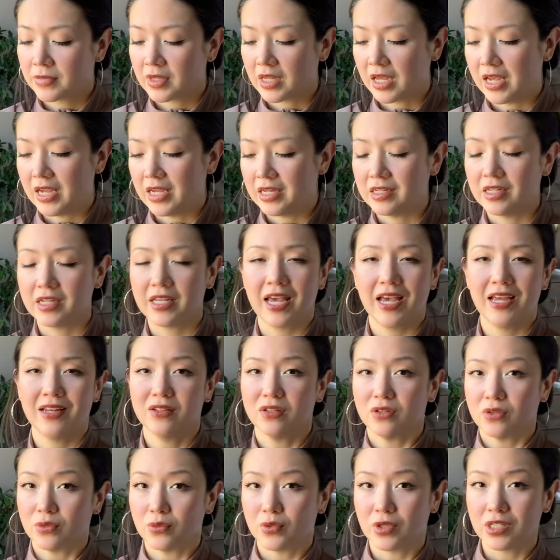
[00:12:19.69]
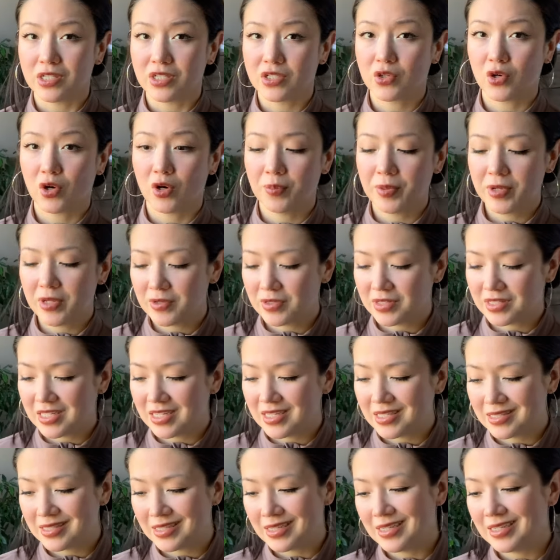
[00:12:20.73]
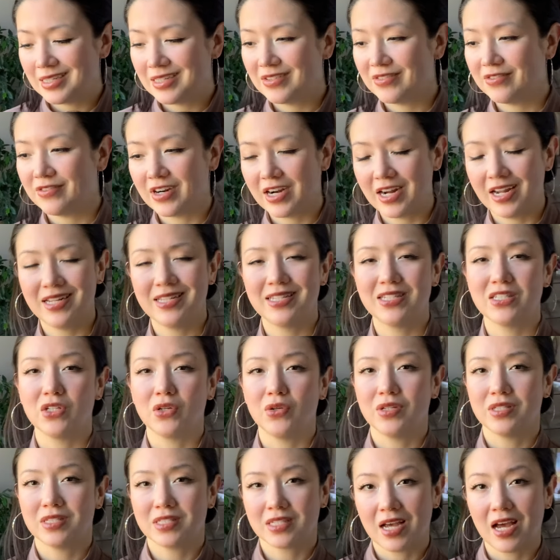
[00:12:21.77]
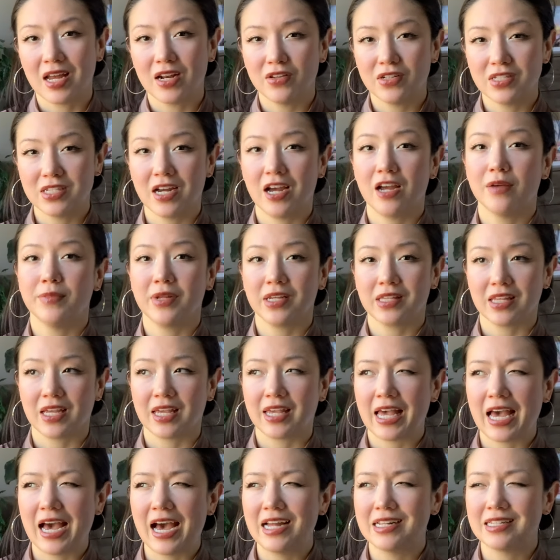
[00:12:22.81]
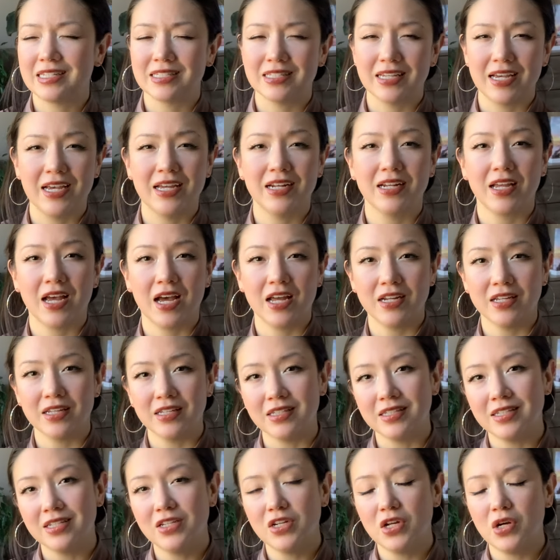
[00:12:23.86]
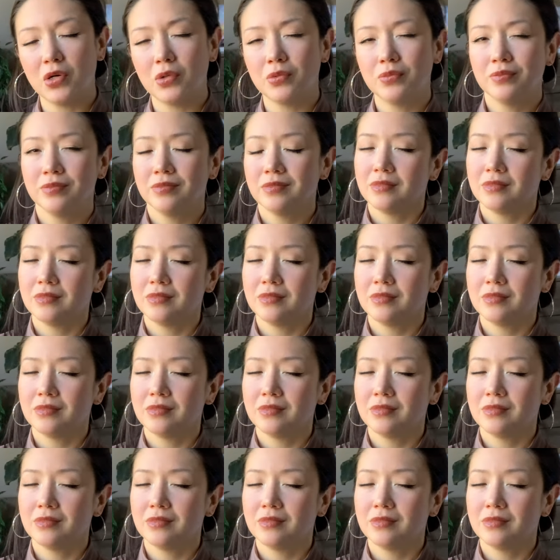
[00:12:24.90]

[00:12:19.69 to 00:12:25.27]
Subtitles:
And again, we're in Scorpio season, right? So it's kind of time, like the cat said, kind of, you know,